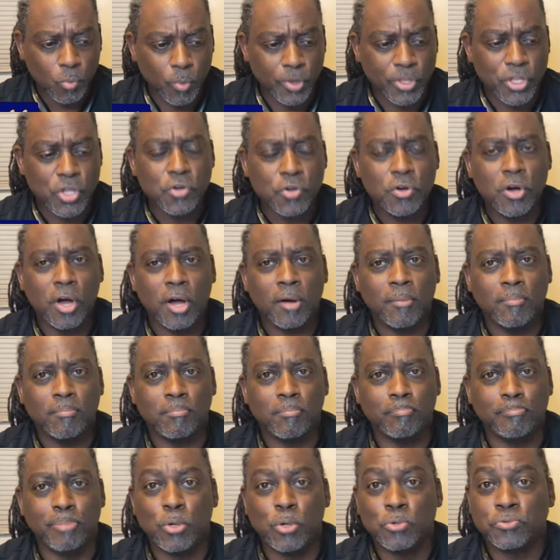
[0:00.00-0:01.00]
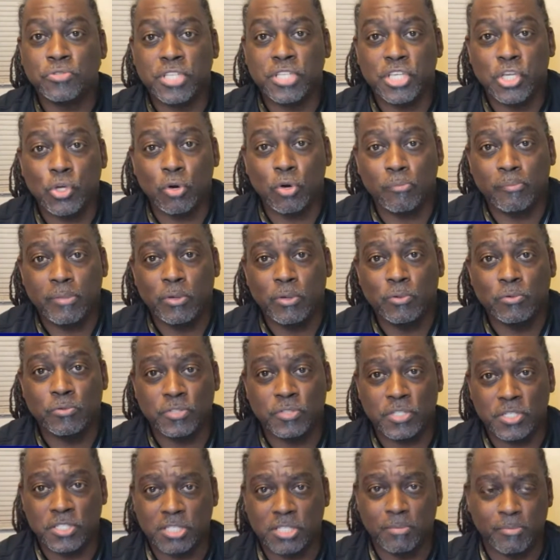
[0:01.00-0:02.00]
When you are boosting your
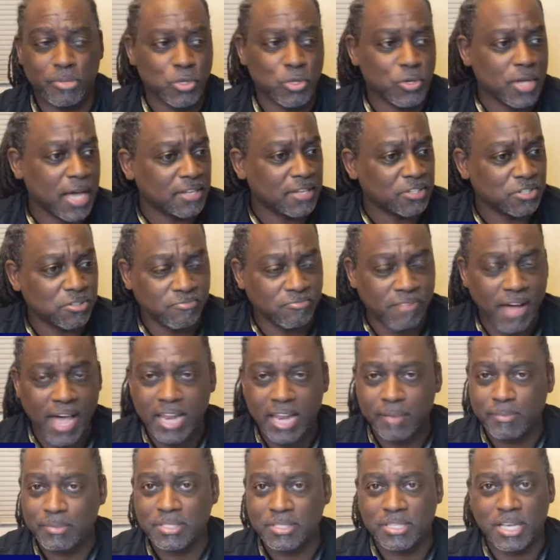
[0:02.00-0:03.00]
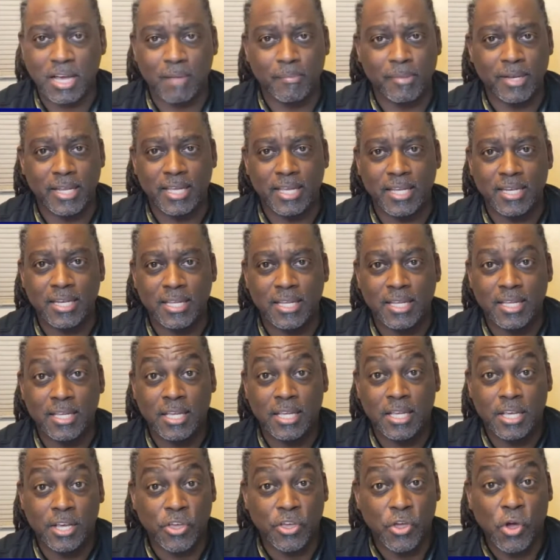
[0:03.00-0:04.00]
immune system and you got your vitamins coming in,
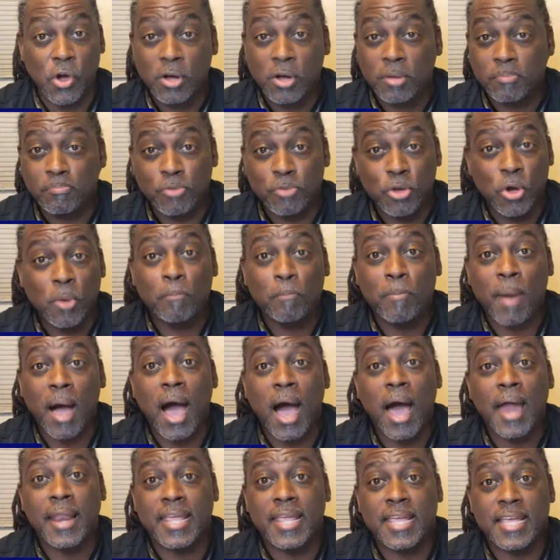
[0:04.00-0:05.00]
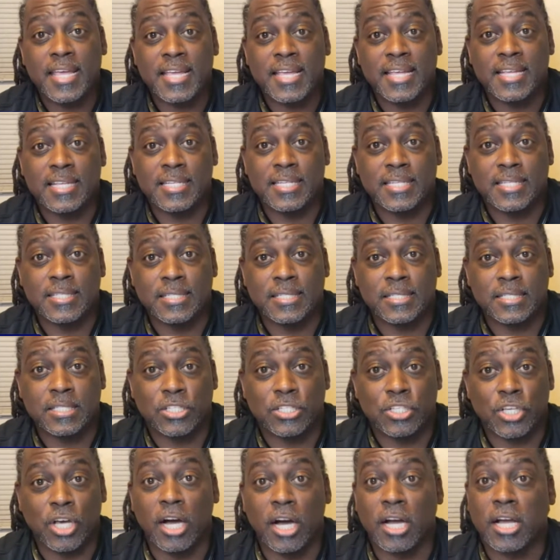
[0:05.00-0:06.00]
your body
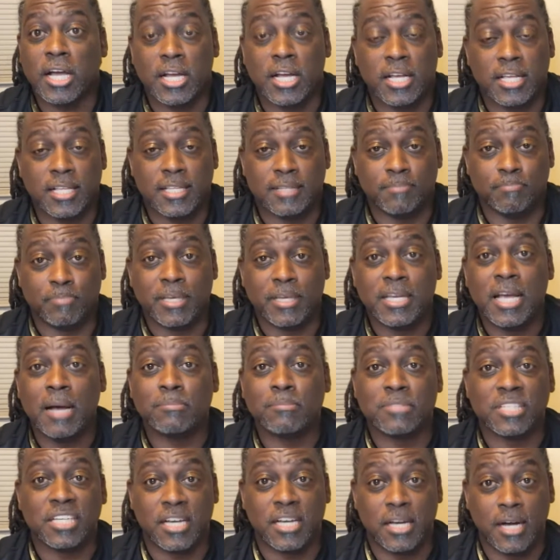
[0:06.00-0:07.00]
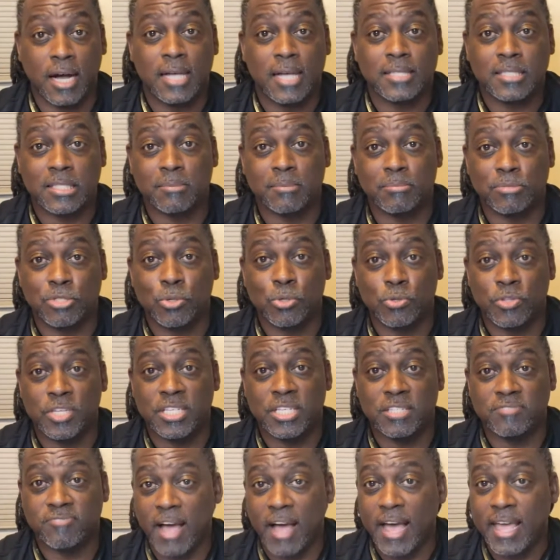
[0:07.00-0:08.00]
becomes accustomed to
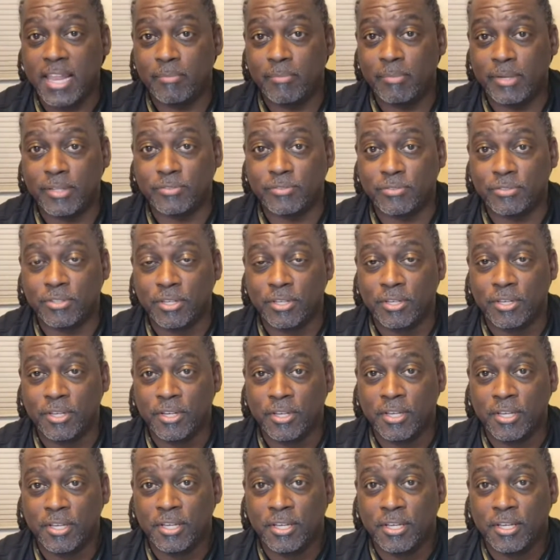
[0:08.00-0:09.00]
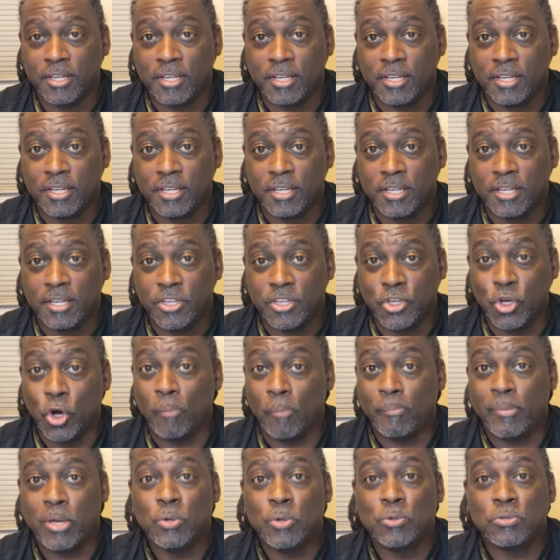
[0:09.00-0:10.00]
these vitamins.
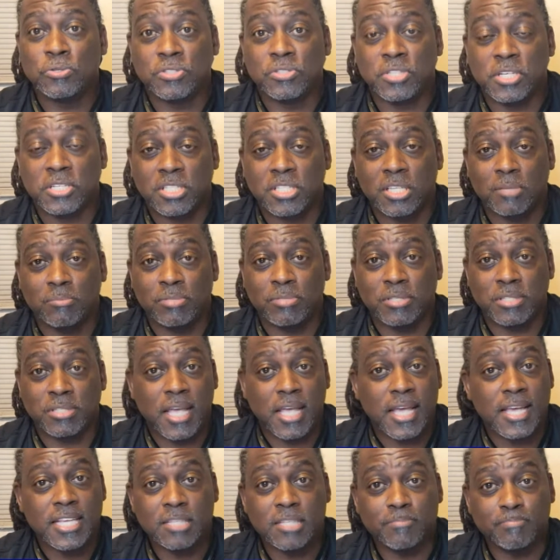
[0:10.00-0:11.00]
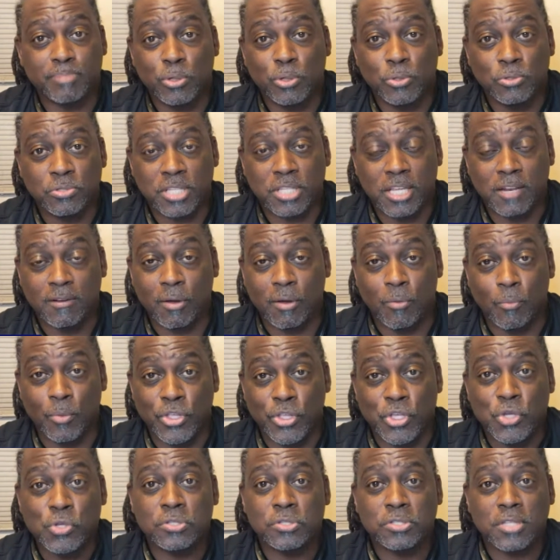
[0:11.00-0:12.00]
Your immune system stays boosted,
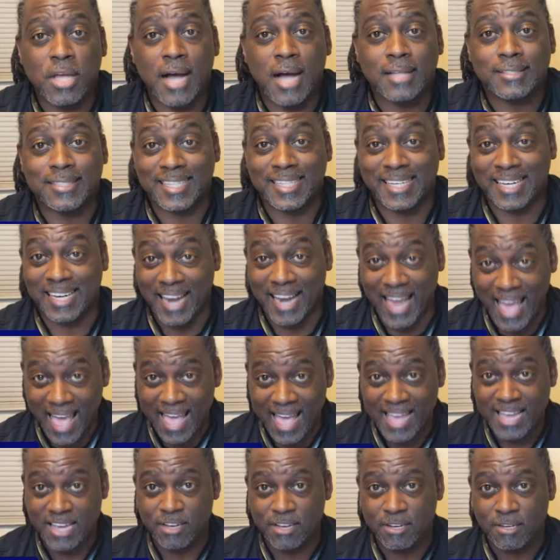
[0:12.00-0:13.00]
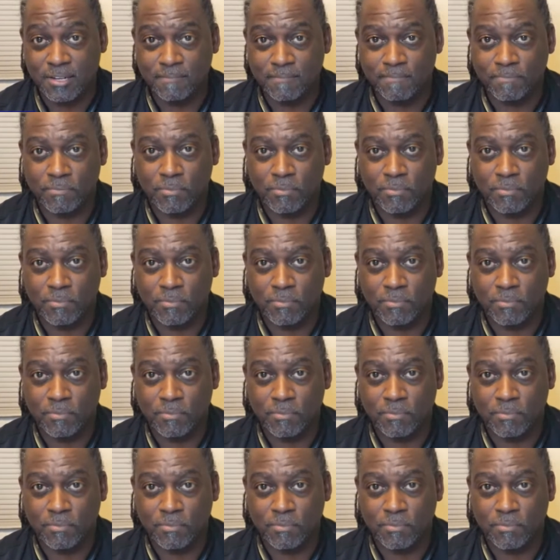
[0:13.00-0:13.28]
and when you start to lack